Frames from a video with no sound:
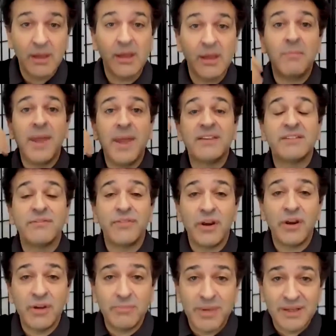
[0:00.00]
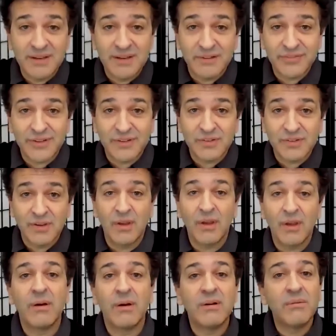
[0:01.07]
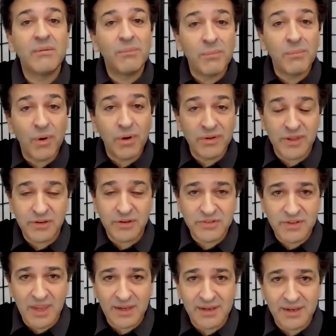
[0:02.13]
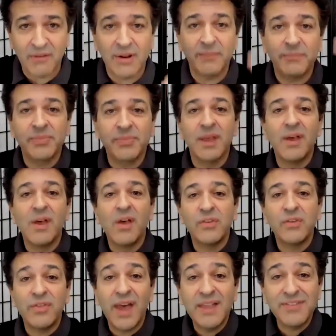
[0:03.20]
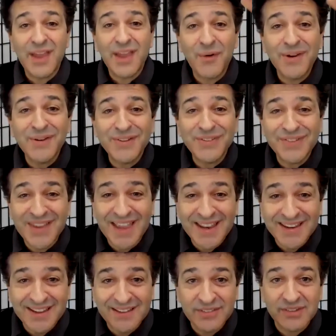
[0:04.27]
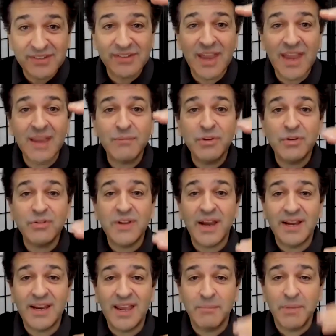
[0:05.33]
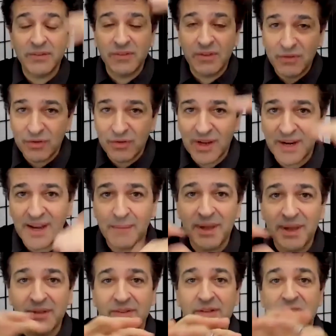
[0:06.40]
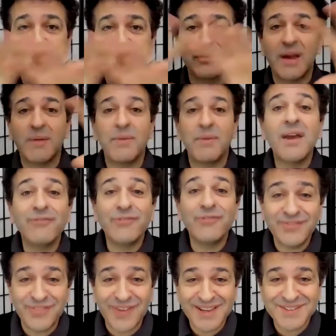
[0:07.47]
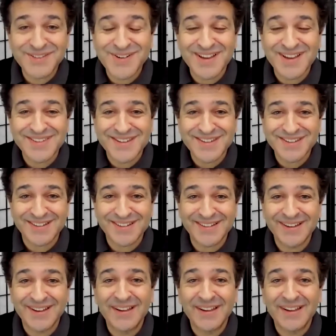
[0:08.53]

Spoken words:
it makes a very big difference, more than your stake in outcome. So that's how understanding the same two dynamics, the two dynamics that describe every phase transition,